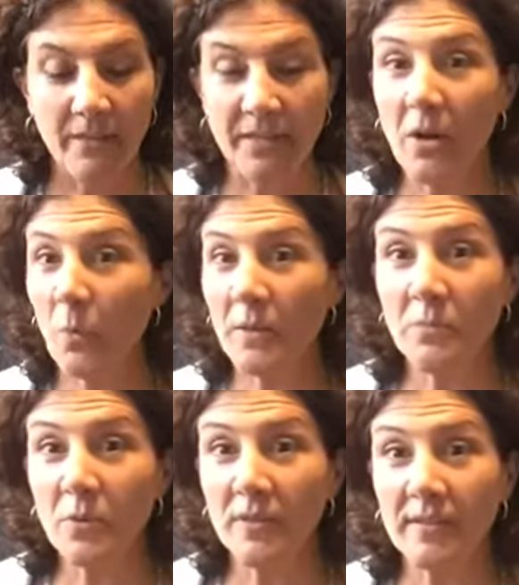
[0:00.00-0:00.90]
So yeah, one
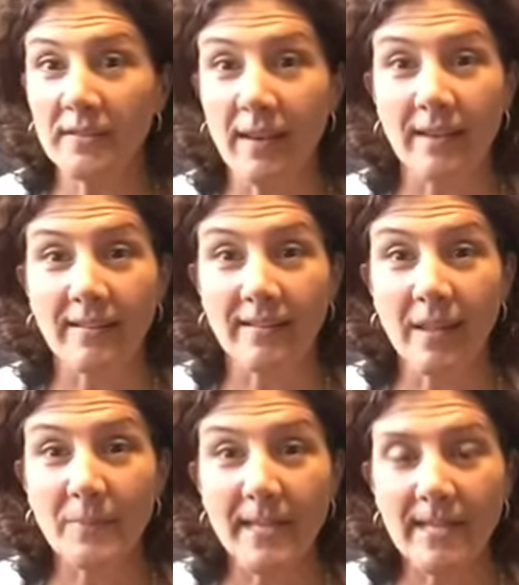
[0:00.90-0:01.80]
more kind of
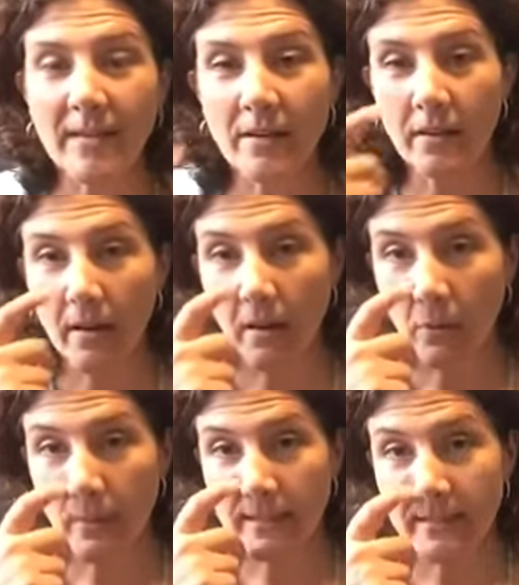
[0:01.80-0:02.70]
little update here.
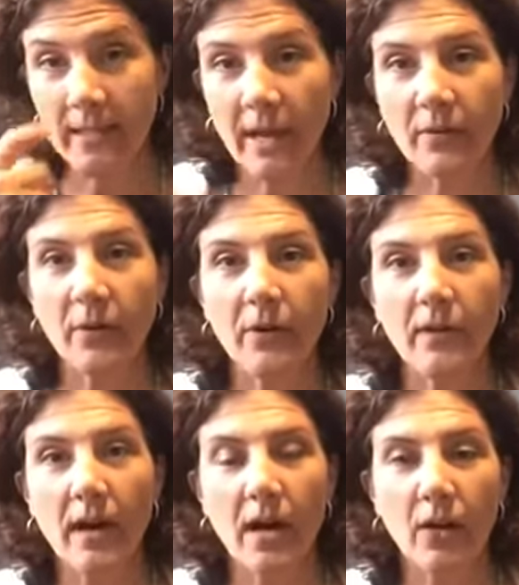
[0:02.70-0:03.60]
We still have
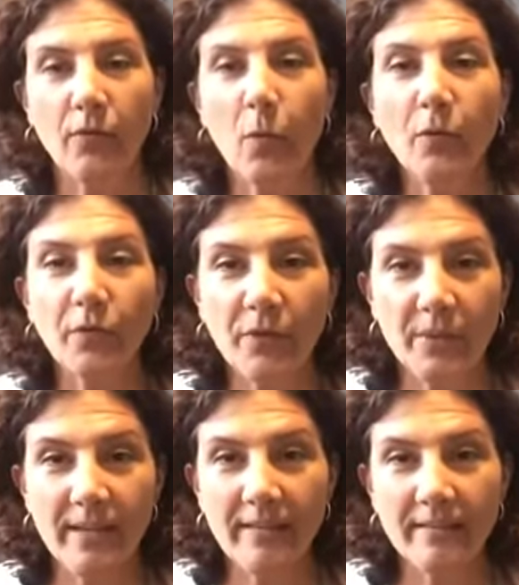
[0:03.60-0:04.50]
our 4 for
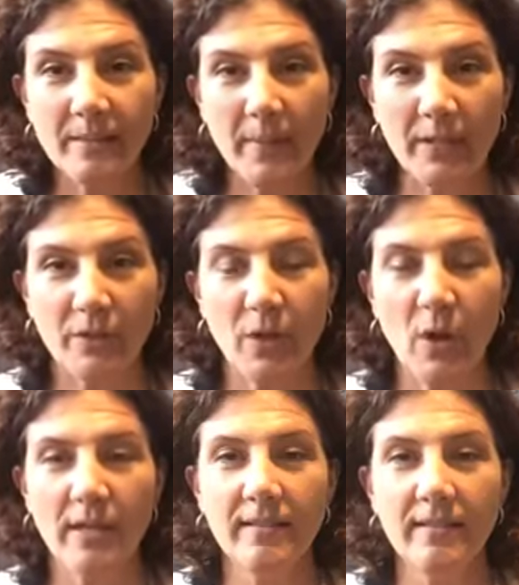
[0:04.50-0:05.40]
3 special
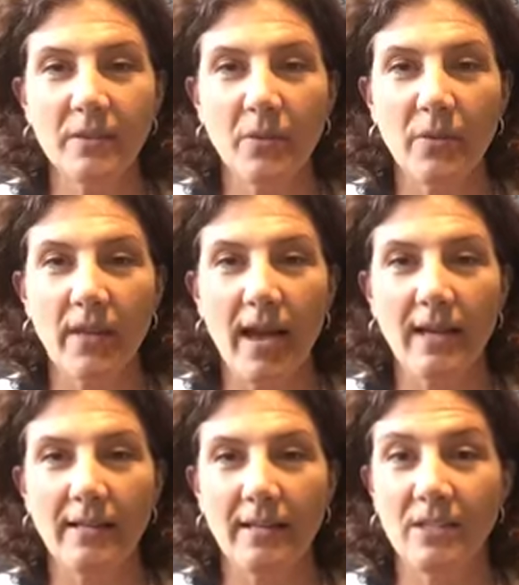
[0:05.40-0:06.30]
on, so
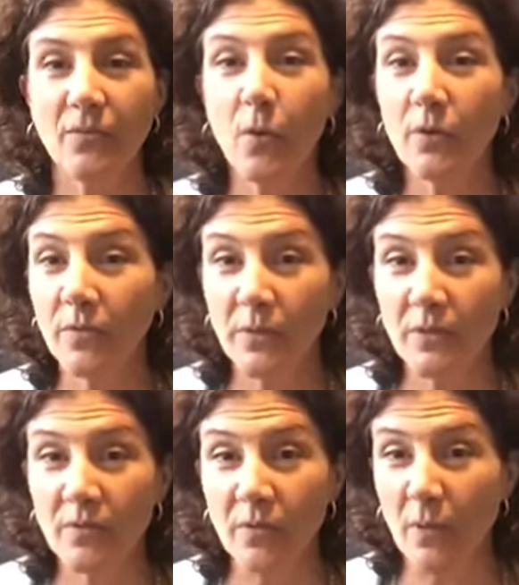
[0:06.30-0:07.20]
that is 4
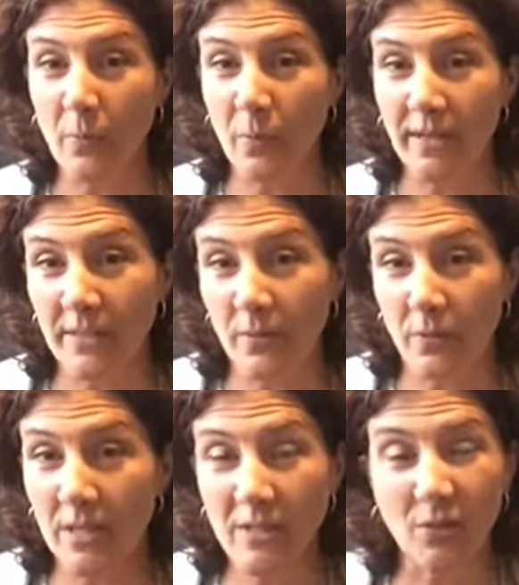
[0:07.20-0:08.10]
floats for the price of
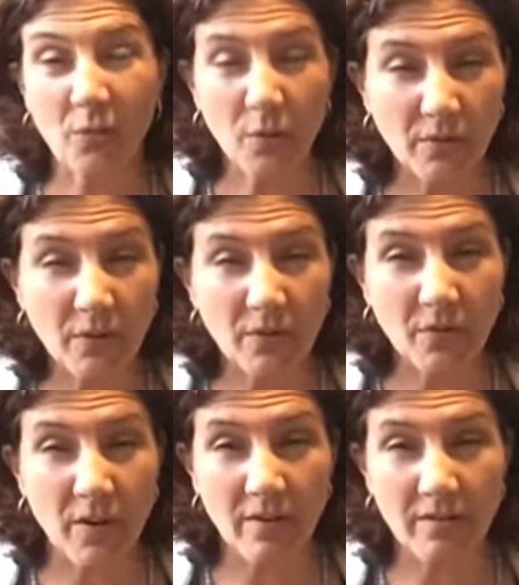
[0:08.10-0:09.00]
3. So 4 floats
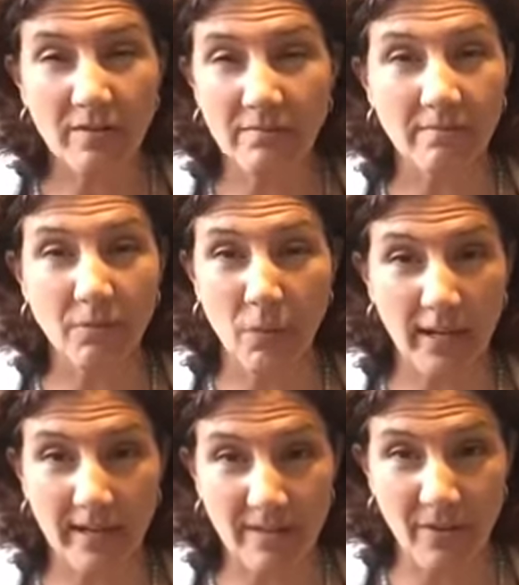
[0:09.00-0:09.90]
for
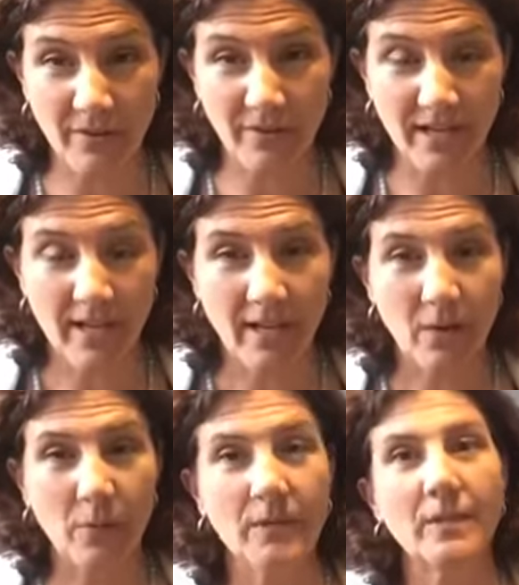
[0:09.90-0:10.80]
$149,
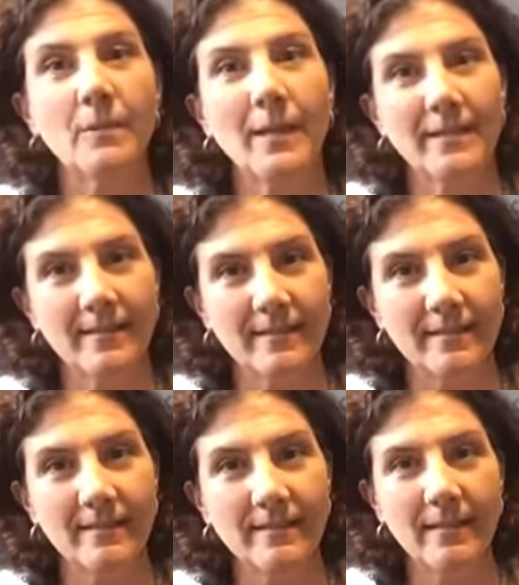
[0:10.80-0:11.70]
which is an amazing
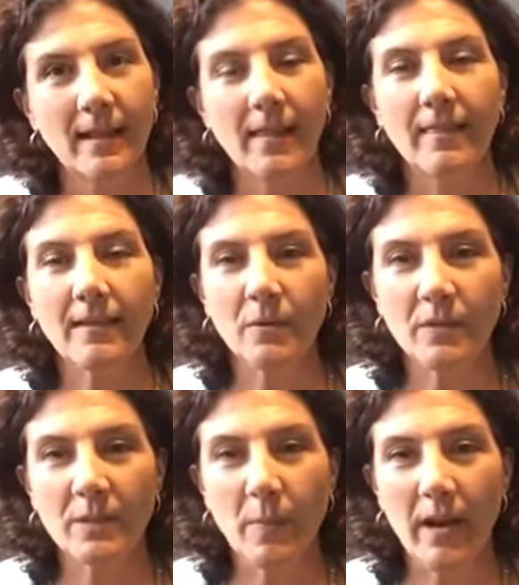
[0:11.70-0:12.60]
deal. They
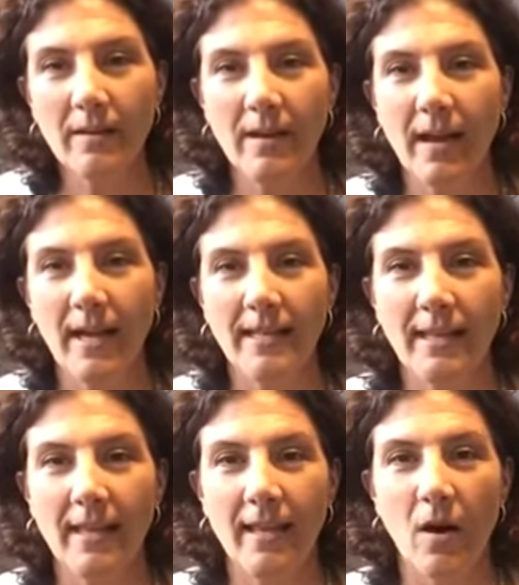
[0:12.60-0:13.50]
don't expire
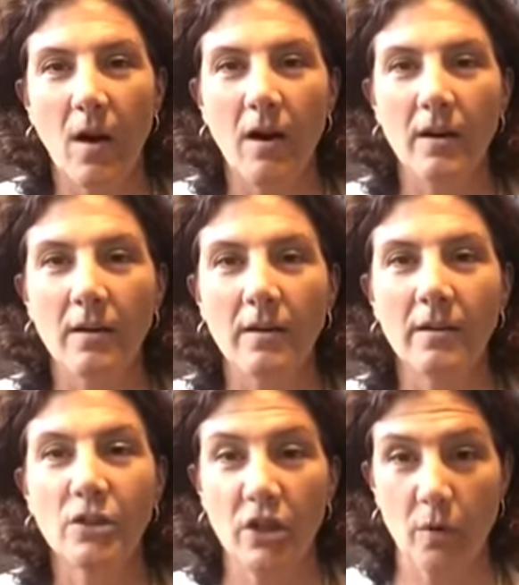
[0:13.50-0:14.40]
and they are
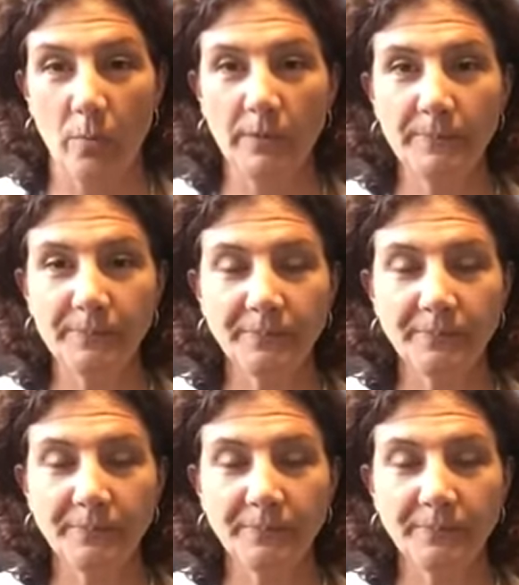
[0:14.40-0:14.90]
shareable.